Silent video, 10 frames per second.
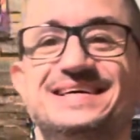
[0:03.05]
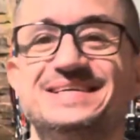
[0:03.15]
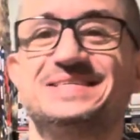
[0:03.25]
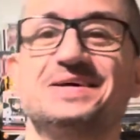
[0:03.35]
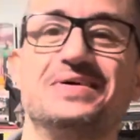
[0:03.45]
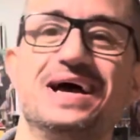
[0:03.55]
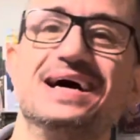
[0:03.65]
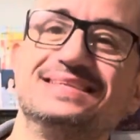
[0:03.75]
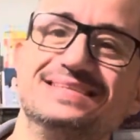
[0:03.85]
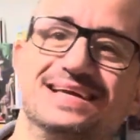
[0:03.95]
Sorry, I
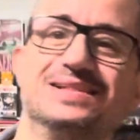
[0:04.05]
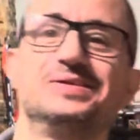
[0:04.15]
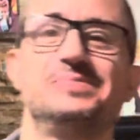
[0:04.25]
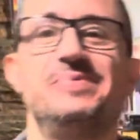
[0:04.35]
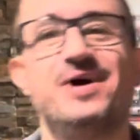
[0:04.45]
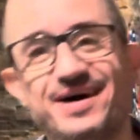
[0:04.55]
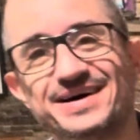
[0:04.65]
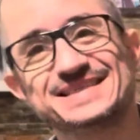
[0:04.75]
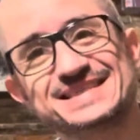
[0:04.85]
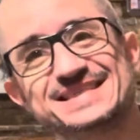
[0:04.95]
had to take a little
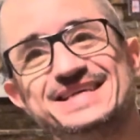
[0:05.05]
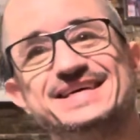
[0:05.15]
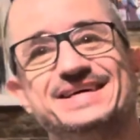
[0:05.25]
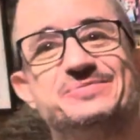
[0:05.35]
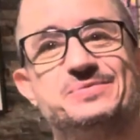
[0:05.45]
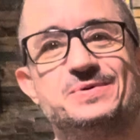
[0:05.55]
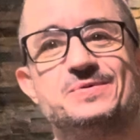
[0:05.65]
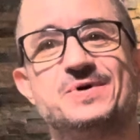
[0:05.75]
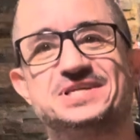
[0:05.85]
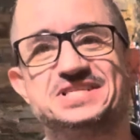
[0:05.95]
pause. We were
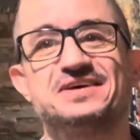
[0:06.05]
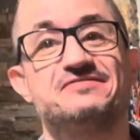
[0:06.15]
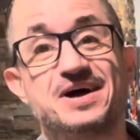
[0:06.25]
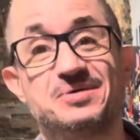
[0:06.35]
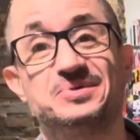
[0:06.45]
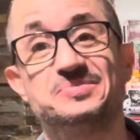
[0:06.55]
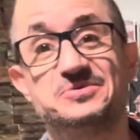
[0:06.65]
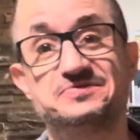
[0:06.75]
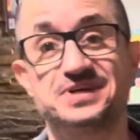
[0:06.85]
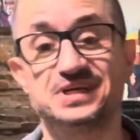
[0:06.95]
watching a family
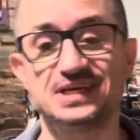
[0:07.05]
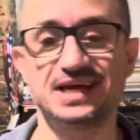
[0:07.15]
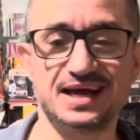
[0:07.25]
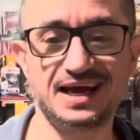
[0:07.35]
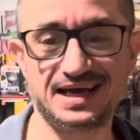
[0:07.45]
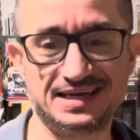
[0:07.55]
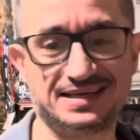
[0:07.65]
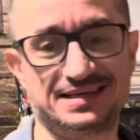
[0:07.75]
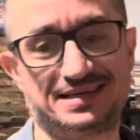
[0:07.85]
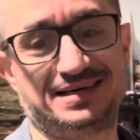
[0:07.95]
movie
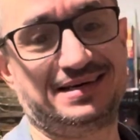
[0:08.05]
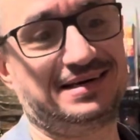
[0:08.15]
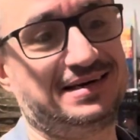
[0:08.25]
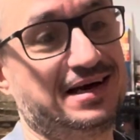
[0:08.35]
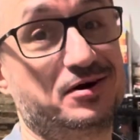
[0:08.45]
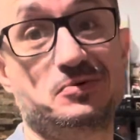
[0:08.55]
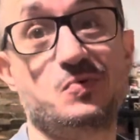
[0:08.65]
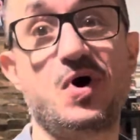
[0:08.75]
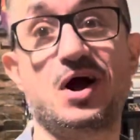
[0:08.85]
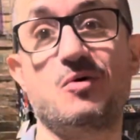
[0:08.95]
and I couldn't
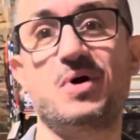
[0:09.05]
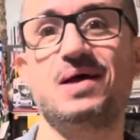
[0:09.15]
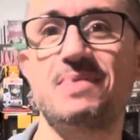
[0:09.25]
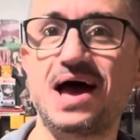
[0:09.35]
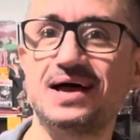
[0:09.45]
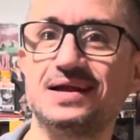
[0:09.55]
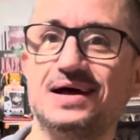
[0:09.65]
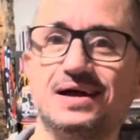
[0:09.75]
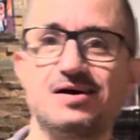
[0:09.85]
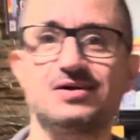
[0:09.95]
walk away, man.
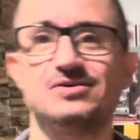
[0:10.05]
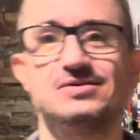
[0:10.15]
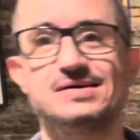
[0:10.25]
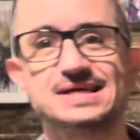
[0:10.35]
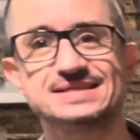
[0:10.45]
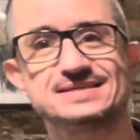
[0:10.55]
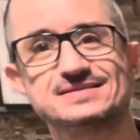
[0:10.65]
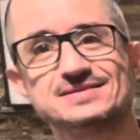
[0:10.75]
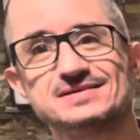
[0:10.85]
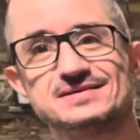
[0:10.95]
I got hooked.
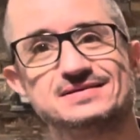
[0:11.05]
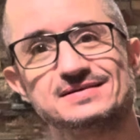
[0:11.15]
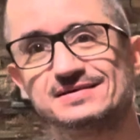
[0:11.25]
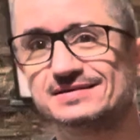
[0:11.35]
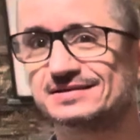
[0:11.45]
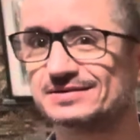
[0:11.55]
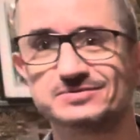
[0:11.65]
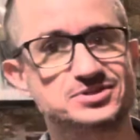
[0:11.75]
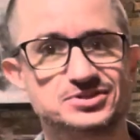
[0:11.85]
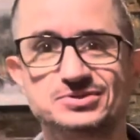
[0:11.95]
It
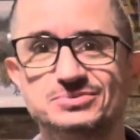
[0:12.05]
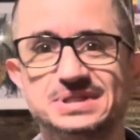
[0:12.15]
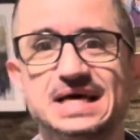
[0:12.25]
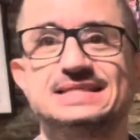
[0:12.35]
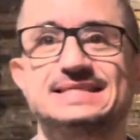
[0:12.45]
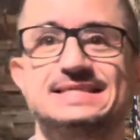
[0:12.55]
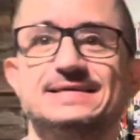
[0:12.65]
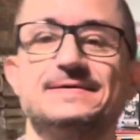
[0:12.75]
was just too intense.